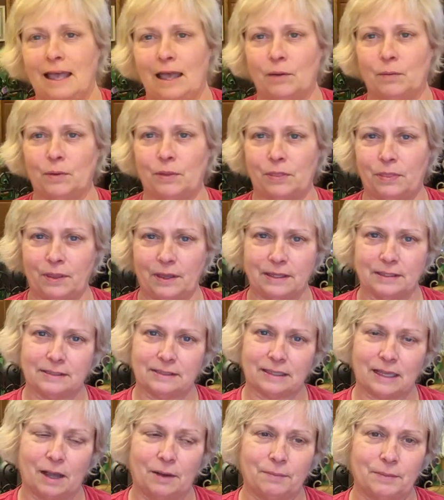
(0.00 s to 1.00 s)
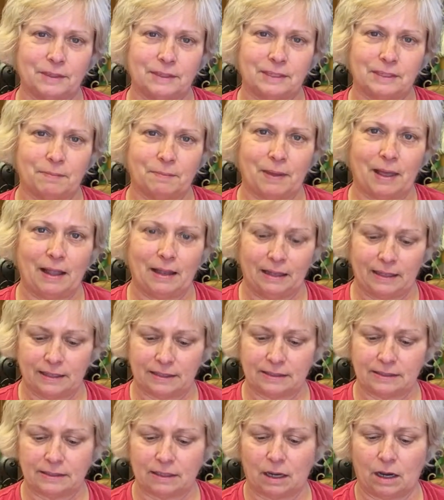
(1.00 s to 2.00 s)
and when things come into
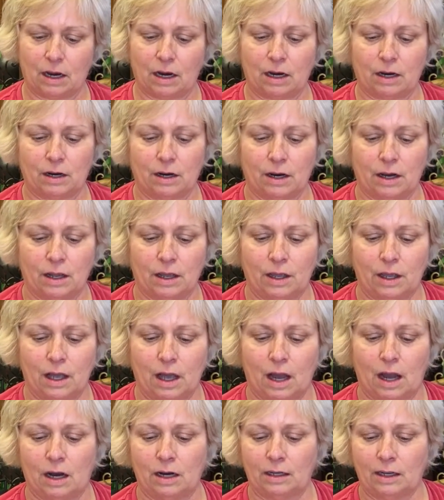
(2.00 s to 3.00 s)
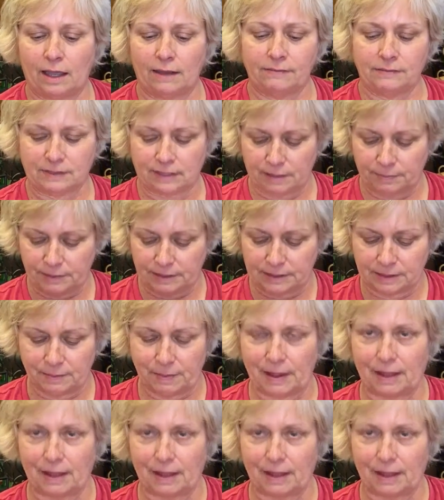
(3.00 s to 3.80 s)
balance, our lives come into